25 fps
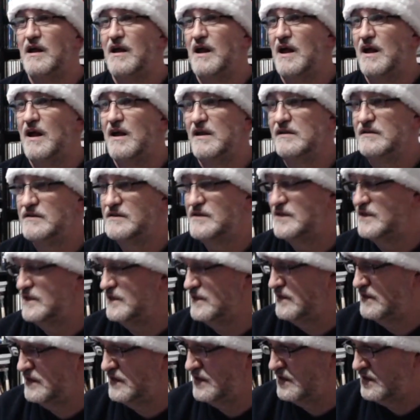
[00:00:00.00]

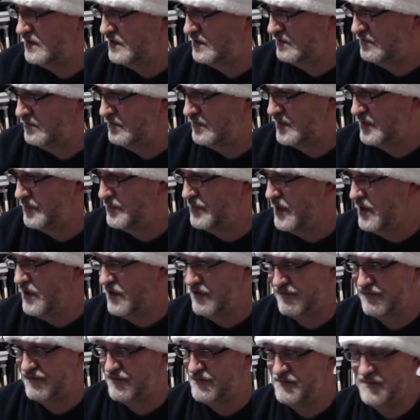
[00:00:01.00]
And
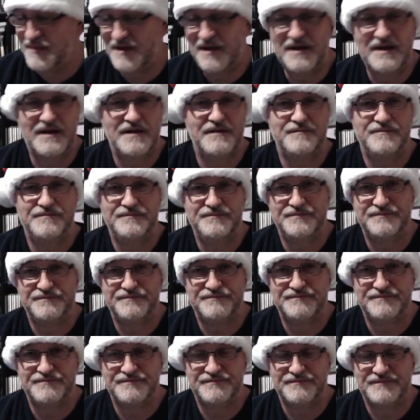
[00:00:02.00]
apart from that,
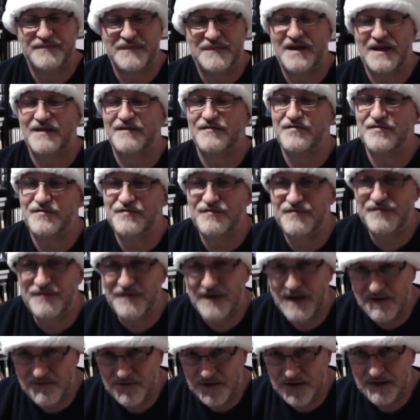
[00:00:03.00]
have a
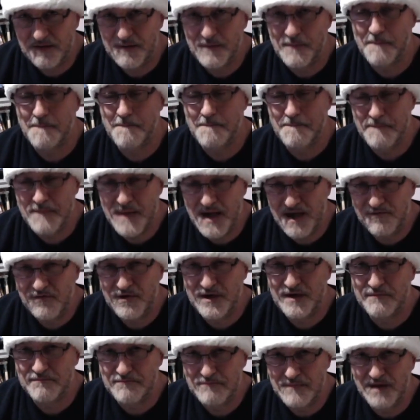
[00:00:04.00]
very
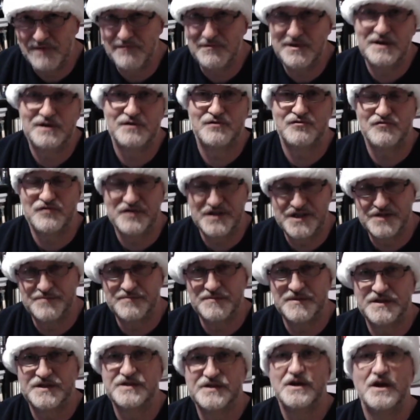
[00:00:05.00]
merry, merry
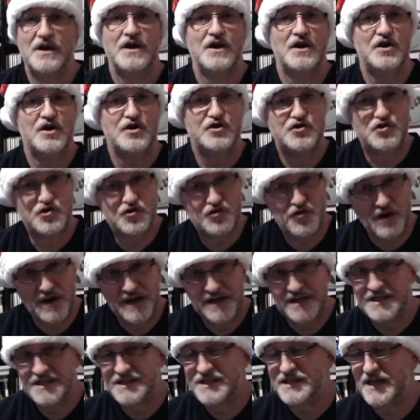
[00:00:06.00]
Christmas. Try
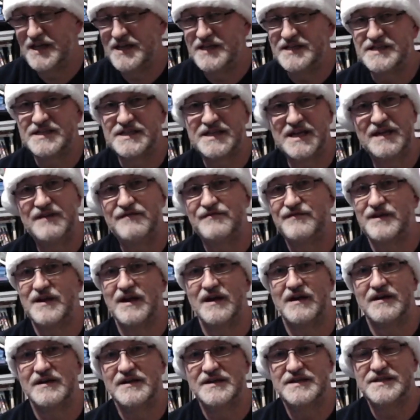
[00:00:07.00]
and stay safe,
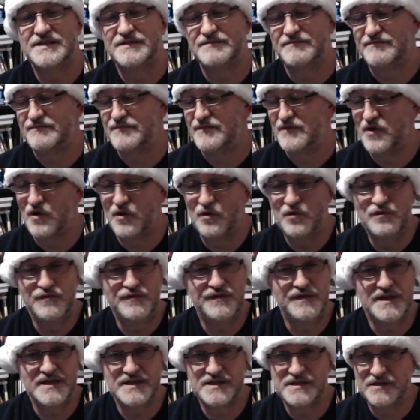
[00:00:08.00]
guys.
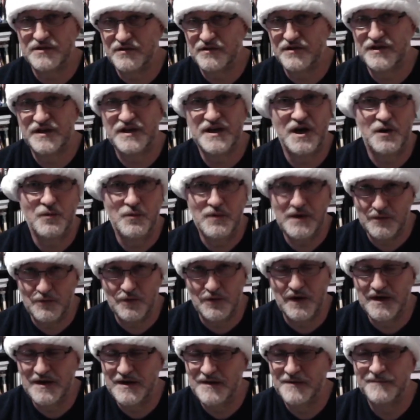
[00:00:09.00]
COVID isn't going to go
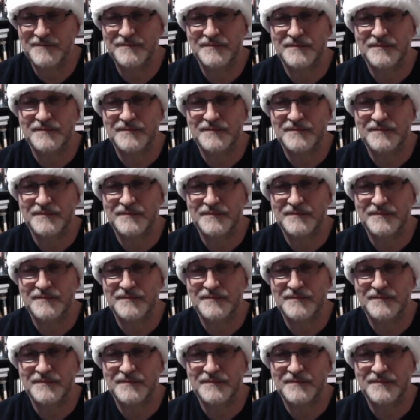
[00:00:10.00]
anywhere.